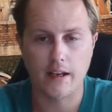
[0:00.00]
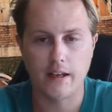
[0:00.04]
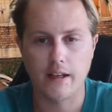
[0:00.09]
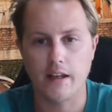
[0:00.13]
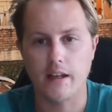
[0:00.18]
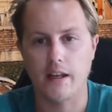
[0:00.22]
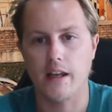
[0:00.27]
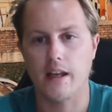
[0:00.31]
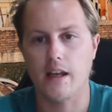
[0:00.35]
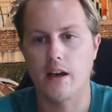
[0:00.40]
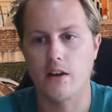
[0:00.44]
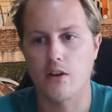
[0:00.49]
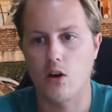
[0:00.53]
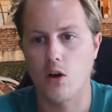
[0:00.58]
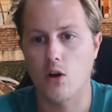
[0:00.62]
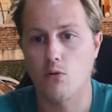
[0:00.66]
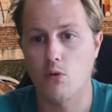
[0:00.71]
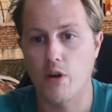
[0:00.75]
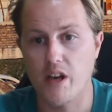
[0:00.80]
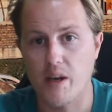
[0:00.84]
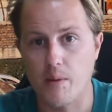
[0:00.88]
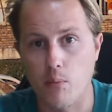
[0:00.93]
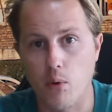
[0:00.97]
He had
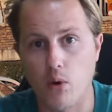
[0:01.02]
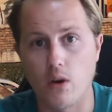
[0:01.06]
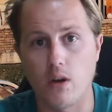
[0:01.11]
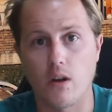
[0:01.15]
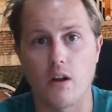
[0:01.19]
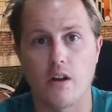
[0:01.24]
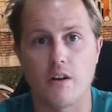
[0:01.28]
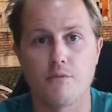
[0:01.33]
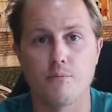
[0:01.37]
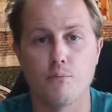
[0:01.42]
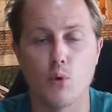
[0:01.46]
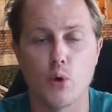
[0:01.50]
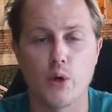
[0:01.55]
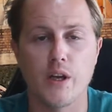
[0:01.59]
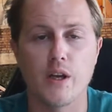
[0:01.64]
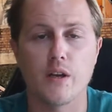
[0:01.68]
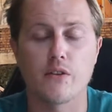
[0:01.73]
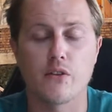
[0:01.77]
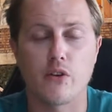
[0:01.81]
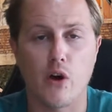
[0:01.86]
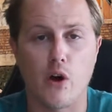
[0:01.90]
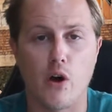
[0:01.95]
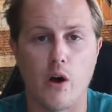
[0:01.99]
already put a lot of money
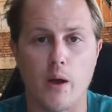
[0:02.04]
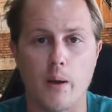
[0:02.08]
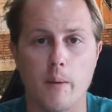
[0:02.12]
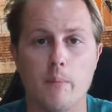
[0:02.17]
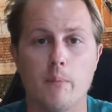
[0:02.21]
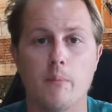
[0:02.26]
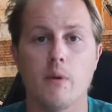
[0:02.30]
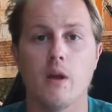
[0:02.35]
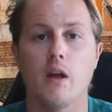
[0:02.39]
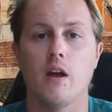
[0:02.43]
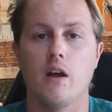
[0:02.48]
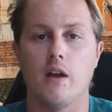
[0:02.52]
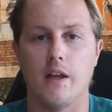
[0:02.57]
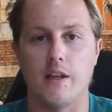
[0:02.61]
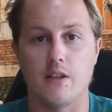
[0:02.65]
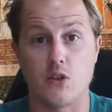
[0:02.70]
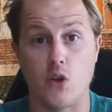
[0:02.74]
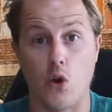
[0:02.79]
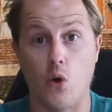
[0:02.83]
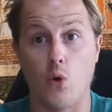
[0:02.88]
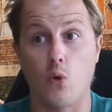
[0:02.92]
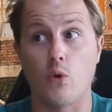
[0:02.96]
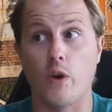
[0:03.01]
and time, his
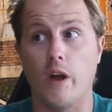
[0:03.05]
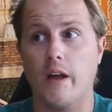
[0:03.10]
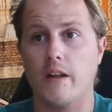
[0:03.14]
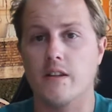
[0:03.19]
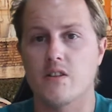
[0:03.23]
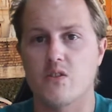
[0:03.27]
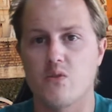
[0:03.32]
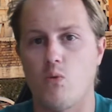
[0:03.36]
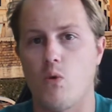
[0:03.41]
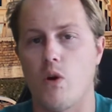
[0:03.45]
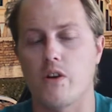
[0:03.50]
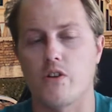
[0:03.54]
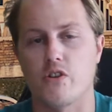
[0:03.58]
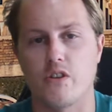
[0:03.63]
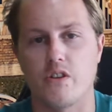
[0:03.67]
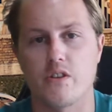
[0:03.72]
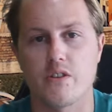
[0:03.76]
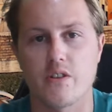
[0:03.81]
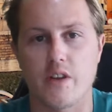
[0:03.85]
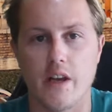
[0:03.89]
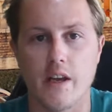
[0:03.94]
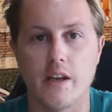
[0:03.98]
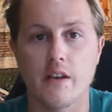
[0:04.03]
own and
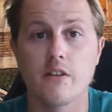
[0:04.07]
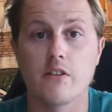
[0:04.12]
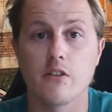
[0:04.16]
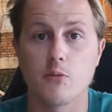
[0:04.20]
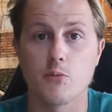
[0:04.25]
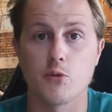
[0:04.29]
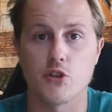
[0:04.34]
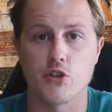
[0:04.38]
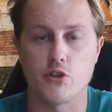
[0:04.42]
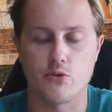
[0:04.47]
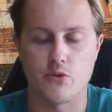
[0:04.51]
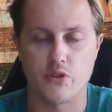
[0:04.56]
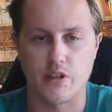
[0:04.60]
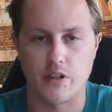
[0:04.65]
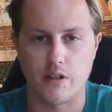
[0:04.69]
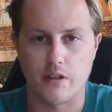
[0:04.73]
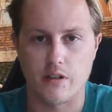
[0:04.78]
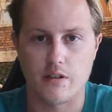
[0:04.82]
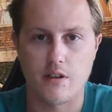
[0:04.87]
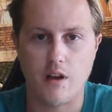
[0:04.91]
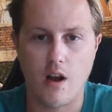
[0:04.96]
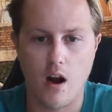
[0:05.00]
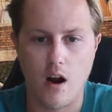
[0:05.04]
Swatch's, into producing
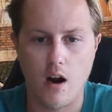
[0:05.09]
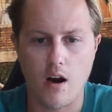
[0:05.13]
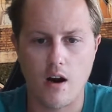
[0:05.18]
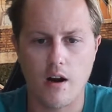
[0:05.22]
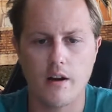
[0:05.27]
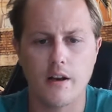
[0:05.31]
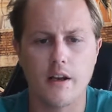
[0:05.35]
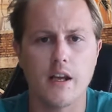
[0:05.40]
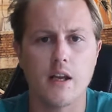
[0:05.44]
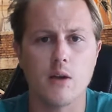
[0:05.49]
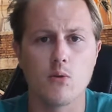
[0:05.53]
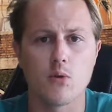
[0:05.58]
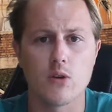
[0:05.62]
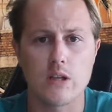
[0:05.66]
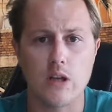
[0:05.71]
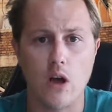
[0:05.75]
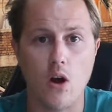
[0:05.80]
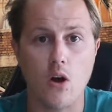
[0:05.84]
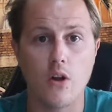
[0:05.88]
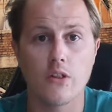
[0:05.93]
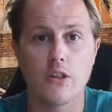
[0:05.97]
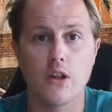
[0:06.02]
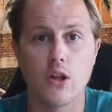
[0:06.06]
this car, and he was
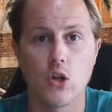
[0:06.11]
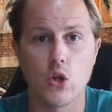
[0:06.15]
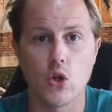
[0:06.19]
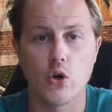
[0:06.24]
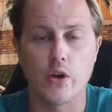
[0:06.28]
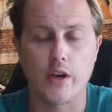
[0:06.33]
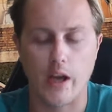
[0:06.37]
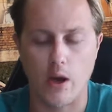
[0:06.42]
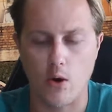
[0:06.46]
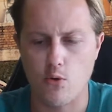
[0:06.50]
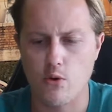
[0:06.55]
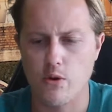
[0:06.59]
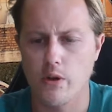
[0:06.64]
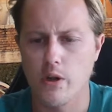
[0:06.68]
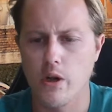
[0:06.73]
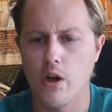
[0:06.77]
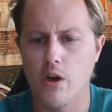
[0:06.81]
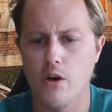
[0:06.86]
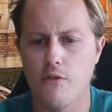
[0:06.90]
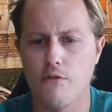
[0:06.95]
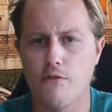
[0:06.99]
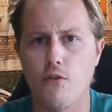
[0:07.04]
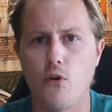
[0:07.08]
on the lookout
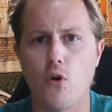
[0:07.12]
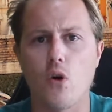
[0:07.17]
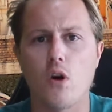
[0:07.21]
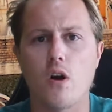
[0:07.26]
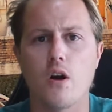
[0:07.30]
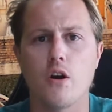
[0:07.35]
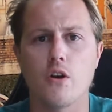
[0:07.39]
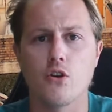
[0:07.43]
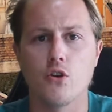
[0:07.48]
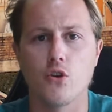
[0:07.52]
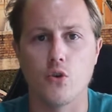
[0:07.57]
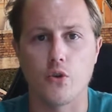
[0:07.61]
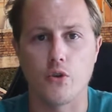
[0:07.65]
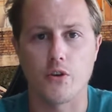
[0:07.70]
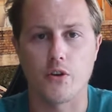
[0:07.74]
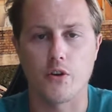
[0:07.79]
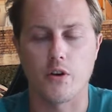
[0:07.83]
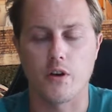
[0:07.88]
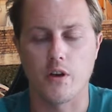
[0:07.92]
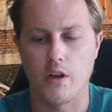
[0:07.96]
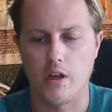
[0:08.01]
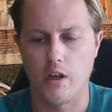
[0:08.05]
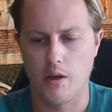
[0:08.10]
for
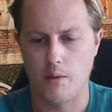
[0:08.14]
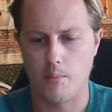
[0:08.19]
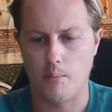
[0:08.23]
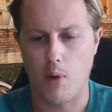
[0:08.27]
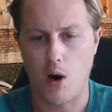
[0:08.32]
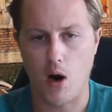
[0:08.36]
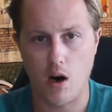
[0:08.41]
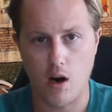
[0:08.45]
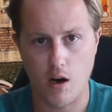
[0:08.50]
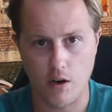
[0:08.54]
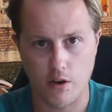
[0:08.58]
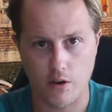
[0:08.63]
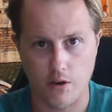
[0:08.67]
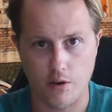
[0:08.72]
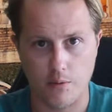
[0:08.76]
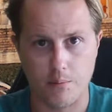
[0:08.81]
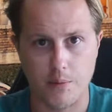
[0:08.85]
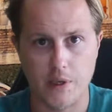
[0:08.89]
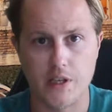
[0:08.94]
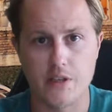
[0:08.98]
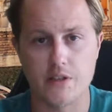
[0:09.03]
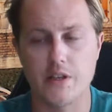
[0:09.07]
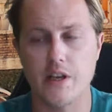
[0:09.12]
another partner
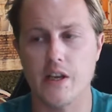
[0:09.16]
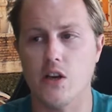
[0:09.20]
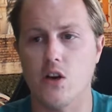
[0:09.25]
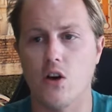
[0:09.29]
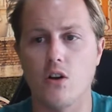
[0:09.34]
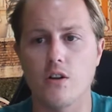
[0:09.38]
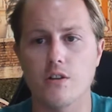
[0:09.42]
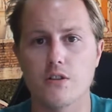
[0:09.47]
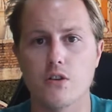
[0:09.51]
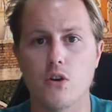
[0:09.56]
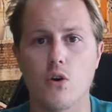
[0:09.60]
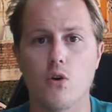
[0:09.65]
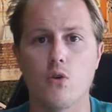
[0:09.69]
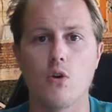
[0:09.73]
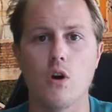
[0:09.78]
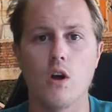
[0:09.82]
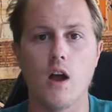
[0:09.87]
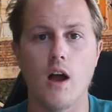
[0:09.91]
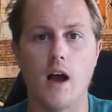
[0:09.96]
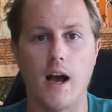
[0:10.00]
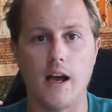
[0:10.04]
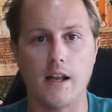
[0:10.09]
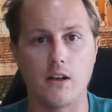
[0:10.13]
because he also
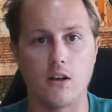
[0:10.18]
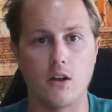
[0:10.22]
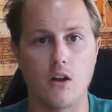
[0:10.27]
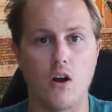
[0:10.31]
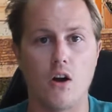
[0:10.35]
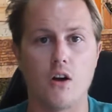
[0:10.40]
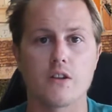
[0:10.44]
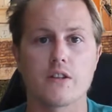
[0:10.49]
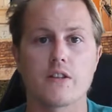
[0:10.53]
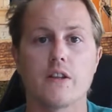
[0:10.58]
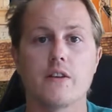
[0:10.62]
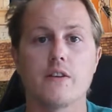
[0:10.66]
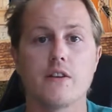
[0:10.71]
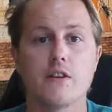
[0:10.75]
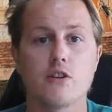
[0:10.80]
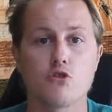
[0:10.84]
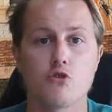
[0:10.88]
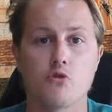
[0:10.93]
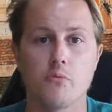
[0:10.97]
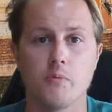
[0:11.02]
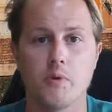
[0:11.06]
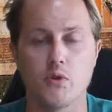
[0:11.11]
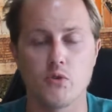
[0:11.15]
had lost the
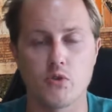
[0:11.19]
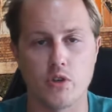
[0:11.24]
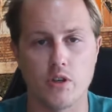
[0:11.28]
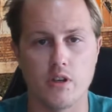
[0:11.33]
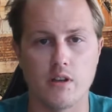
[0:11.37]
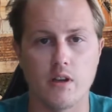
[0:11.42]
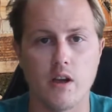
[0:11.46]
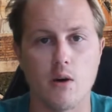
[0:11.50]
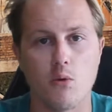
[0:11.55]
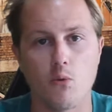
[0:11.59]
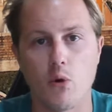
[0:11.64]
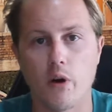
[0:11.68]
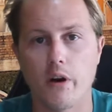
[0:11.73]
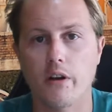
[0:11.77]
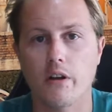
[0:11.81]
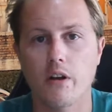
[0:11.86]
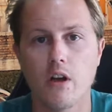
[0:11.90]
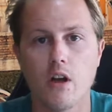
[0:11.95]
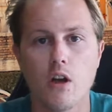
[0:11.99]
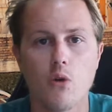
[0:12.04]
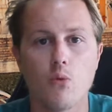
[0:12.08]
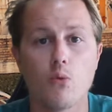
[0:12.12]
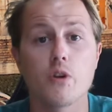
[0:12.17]
distribution network
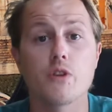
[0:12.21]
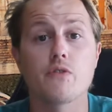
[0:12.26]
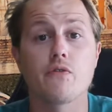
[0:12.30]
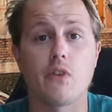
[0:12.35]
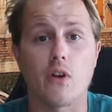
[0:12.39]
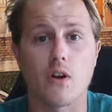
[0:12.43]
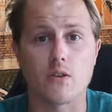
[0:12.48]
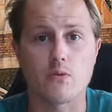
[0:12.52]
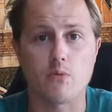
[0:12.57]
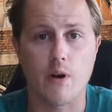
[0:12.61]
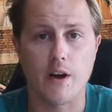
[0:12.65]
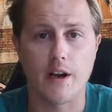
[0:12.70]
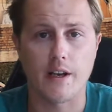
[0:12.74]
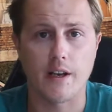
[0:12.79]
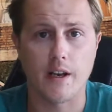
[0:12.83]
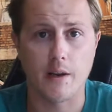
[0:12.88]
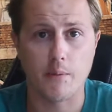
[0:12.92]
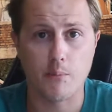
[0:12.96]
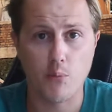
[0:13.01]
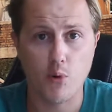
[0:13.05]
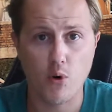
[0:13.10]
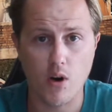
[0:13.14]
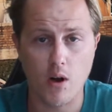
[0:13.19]
which Volkswagen
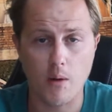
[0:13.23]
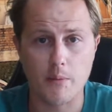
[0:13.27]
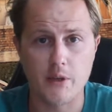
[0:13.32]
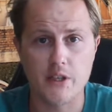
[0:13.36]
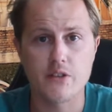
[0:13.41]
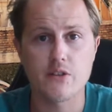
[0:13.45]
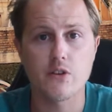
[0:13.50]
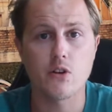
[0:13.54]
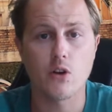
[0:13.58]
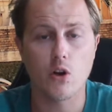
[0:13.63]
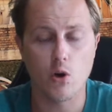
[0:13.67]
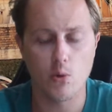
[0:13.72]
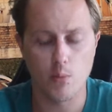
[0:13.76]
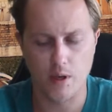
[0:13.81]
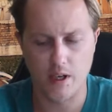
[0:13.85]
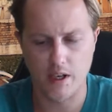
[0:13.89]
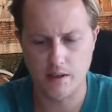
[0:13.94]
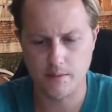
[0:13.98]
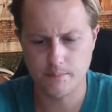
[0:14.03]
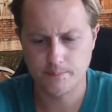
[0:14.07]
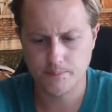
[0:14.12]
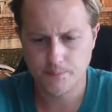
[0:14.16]
had promised globally.